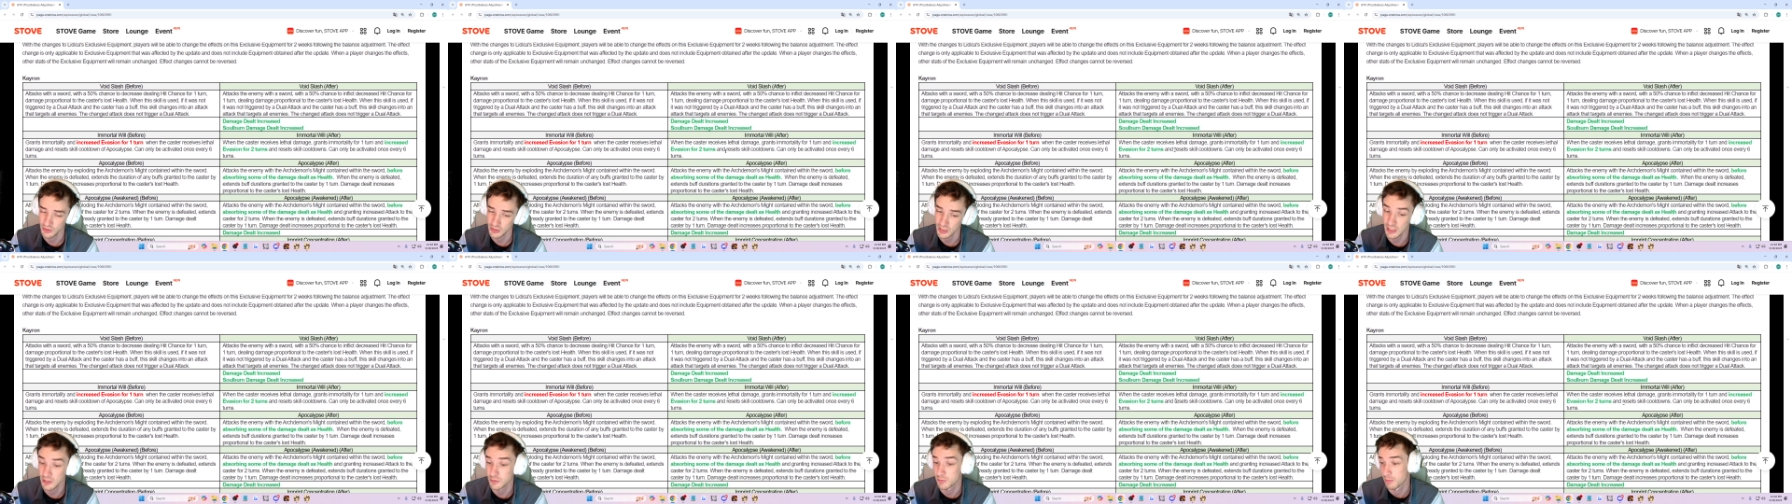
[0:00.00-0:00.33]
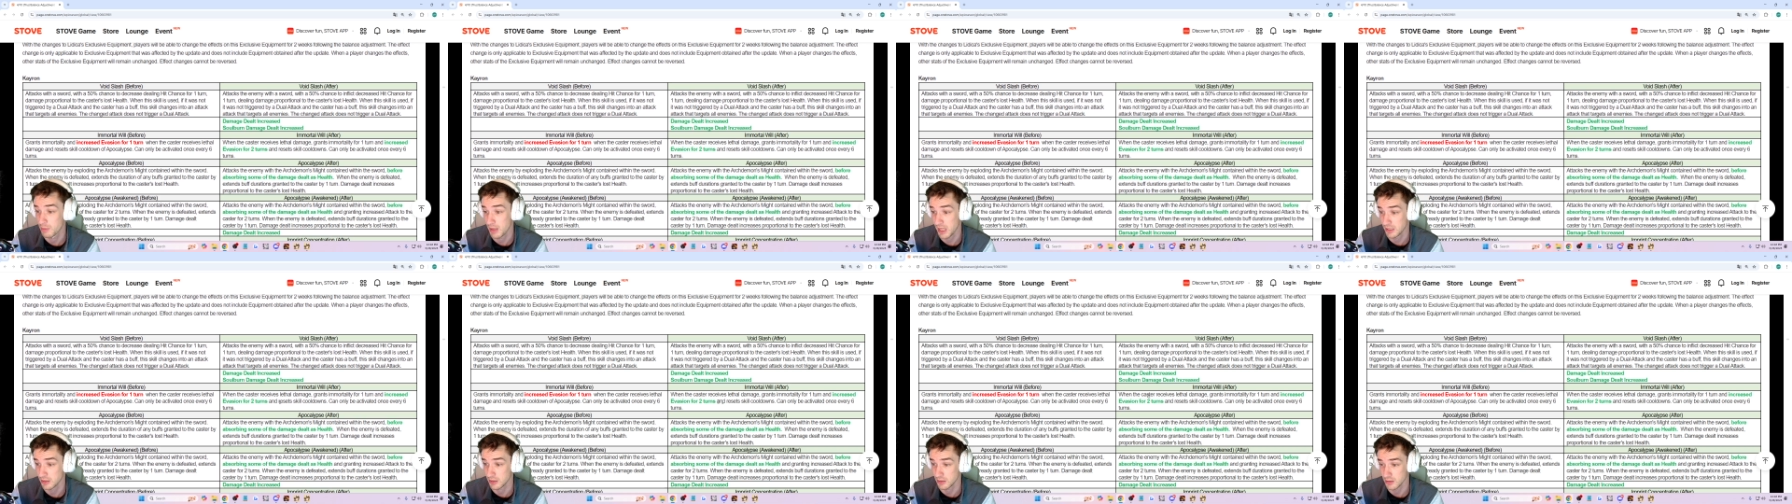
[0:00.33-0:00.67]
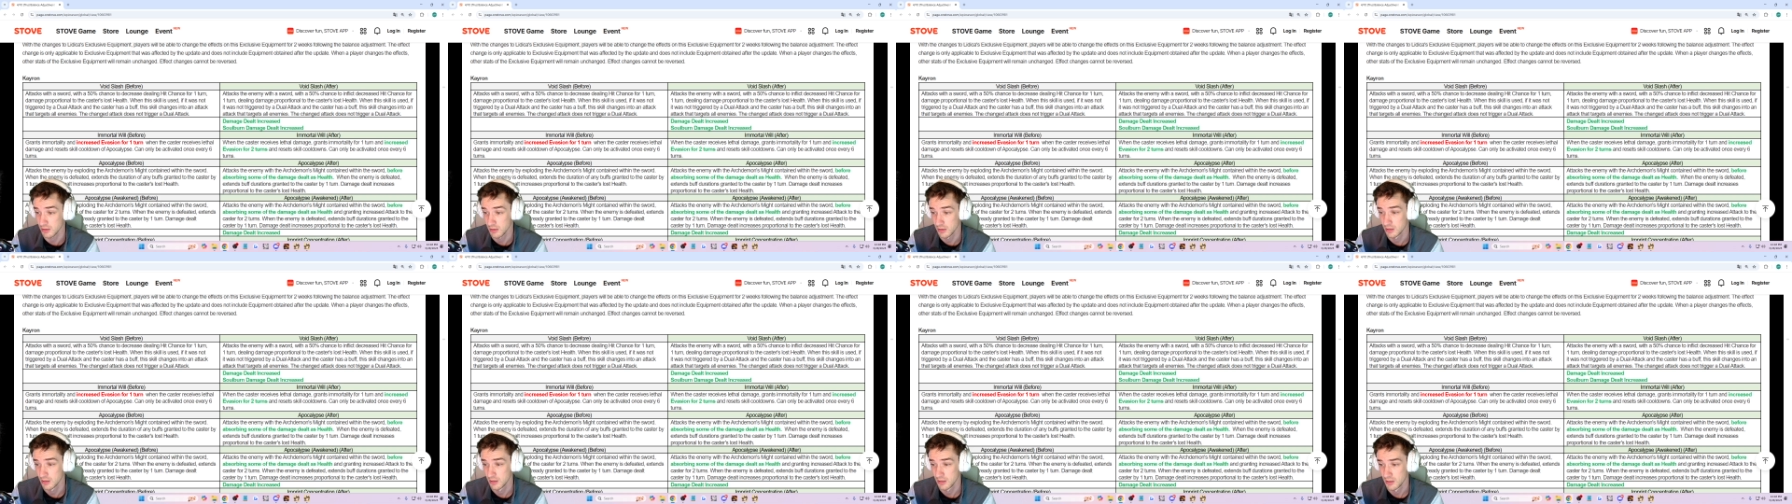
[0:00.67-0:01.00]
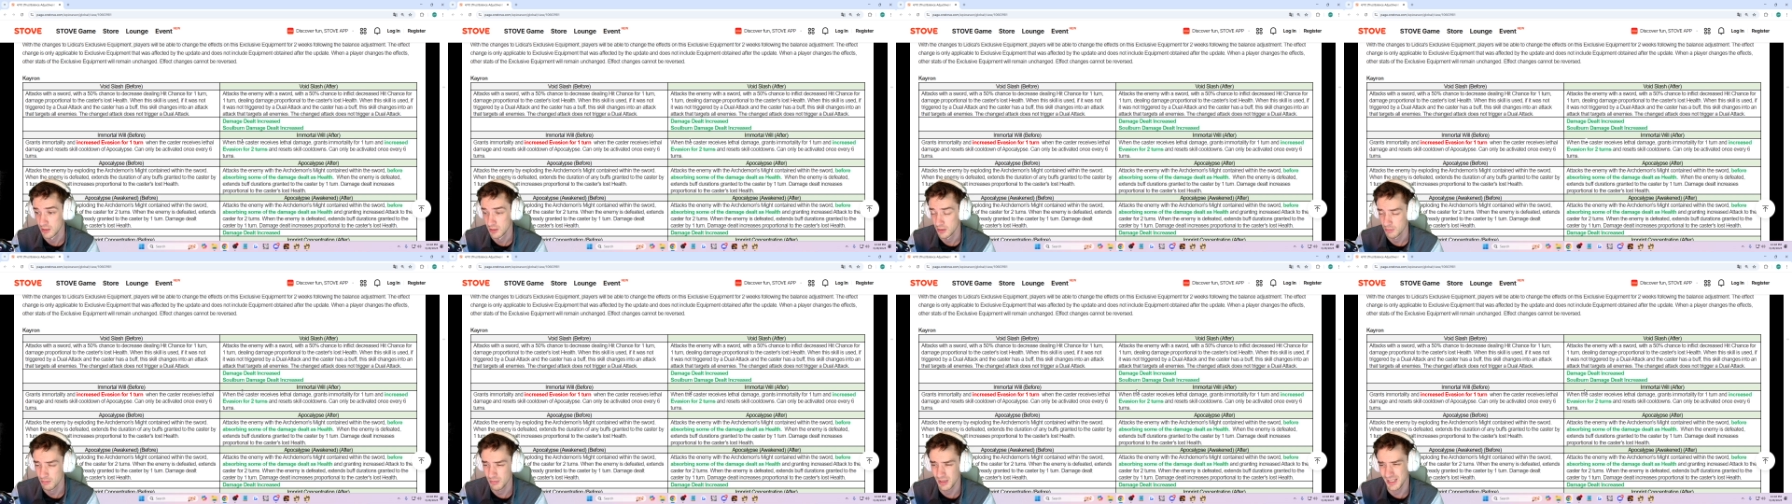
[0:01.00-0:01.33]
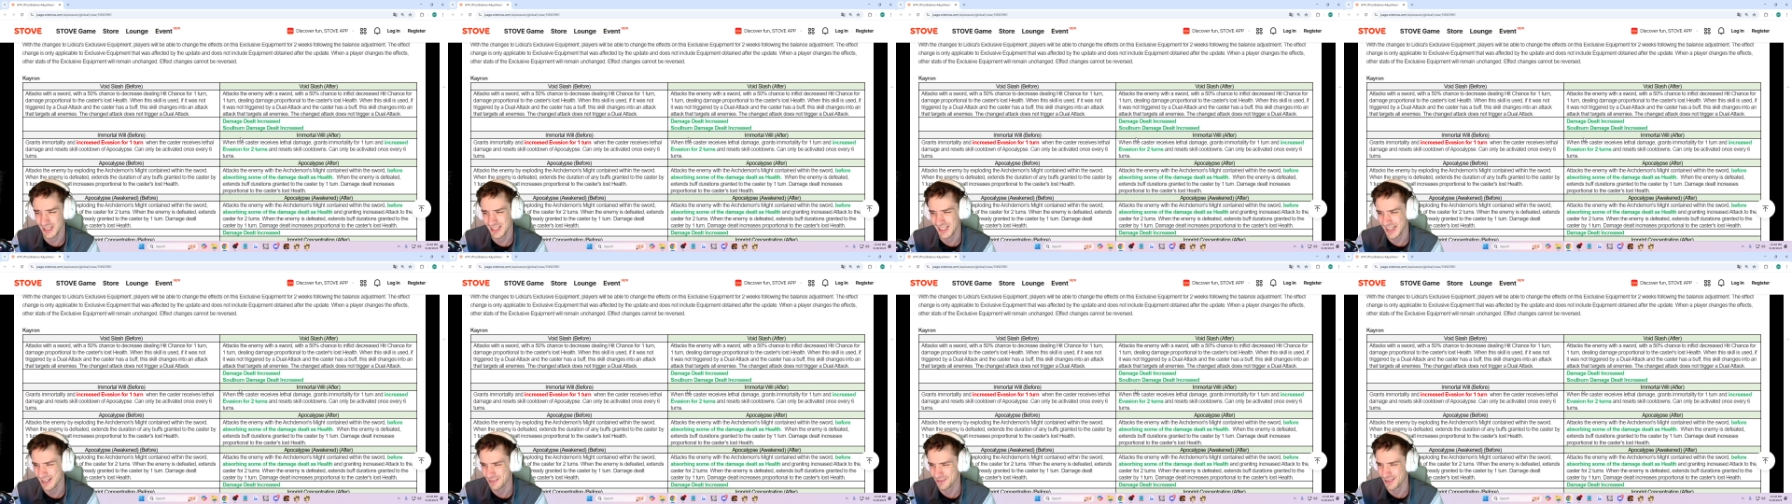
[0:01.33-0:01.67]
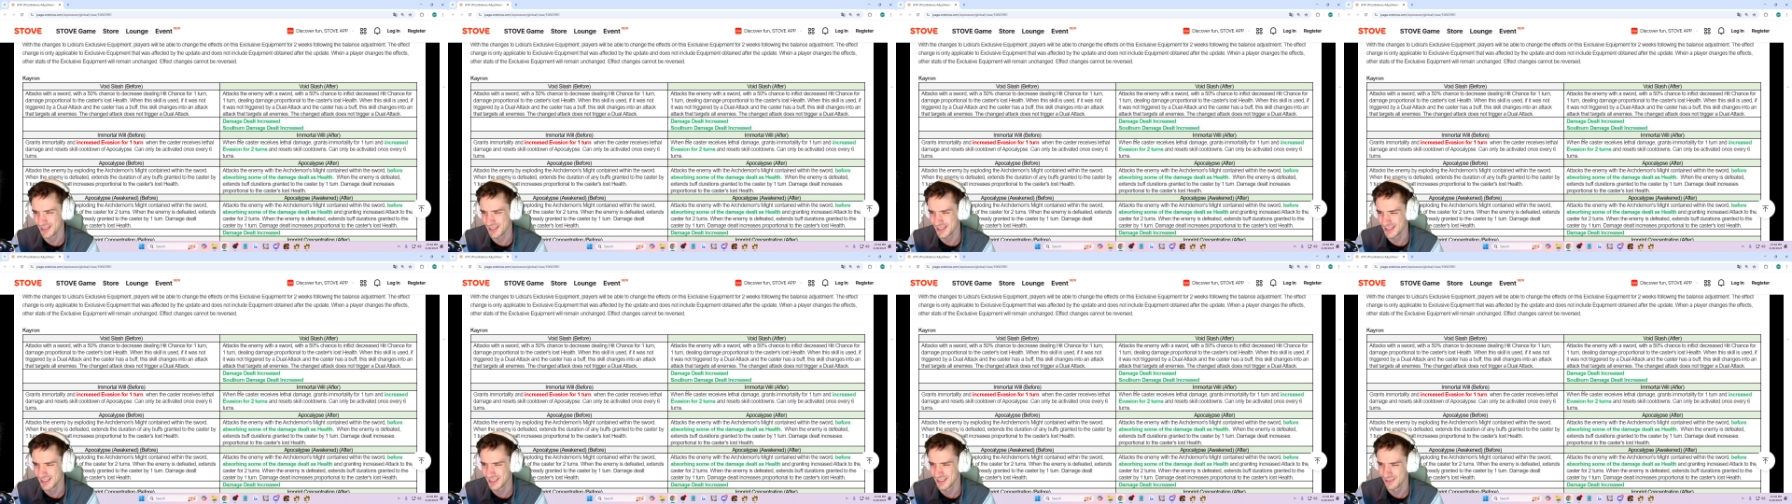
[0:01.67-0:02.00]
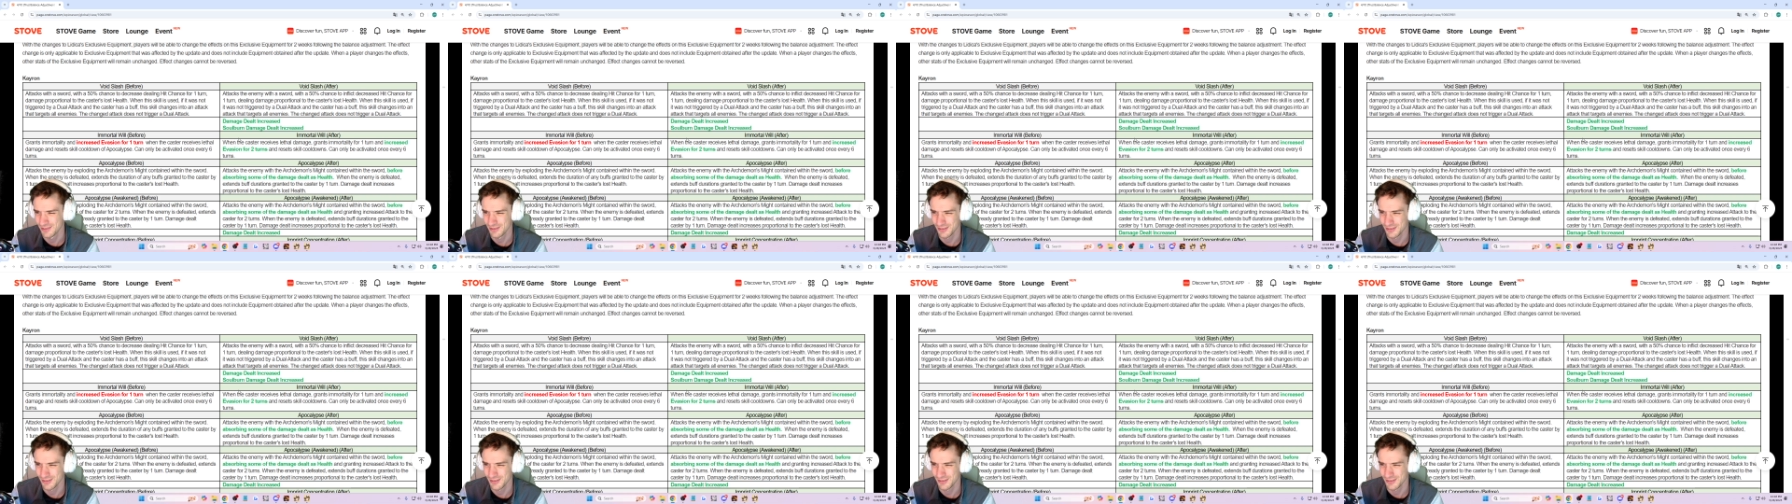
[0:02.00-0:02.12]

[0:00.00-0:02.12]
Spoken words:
That's better, but not really.